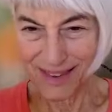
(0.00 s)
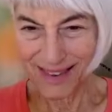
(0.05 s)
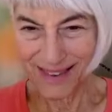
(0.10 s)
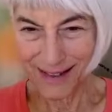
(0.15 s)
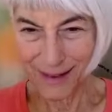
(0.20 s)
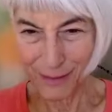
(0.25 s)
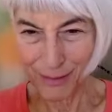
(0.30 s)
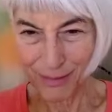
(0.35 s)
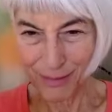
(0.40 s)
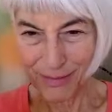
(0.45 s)

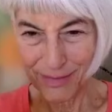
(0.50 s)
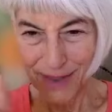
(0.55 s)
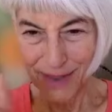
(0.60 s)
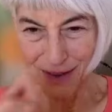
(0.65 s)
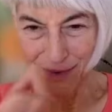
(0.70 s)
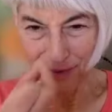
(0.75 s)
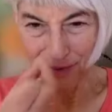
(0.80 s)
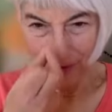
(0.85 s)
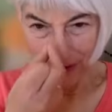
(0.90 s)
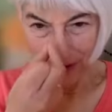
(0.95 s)
thumb
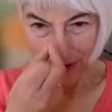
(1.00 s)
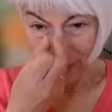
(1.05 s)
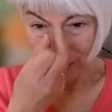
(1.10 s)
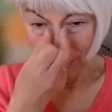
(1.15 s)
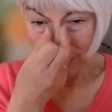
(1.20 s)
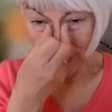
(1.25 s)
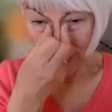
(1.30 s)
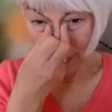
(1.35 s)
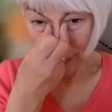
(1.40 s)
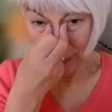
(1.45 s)
and ring
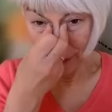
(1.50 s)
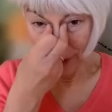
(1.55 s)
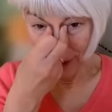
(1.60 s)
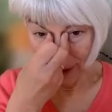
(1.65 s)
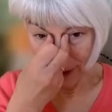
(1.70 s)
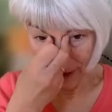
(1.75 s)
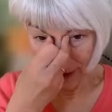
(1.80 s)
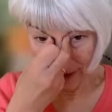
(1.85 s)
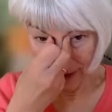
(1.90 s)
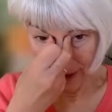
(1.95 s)
finger,
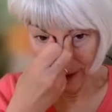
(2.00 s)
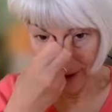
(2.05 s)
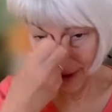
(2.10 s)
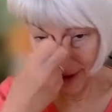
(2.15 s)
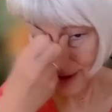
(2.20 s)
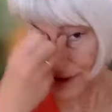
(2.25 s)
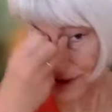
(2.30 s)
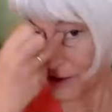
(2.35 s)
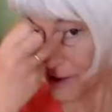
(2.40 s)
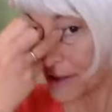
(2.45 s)
light
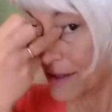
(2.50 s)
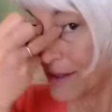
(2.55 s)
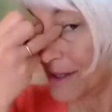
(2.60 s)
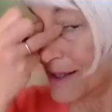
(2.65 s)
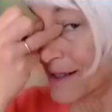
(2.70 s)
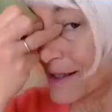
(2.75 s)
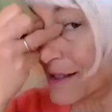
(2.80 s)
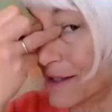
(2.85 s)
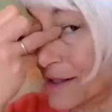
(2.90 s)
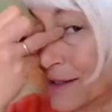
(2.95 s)
touch
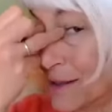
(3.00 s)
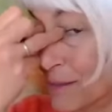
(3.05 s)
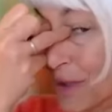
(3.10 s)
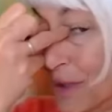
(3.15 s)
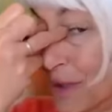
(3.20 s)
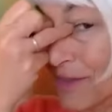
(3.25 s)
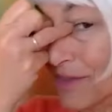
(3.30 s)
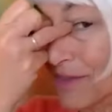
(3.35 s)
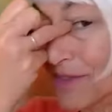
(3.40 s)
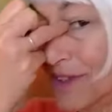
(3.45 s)
just
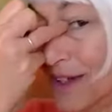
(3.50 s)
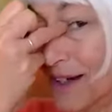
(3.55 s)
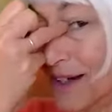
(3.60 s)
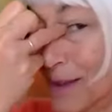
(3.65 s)
above the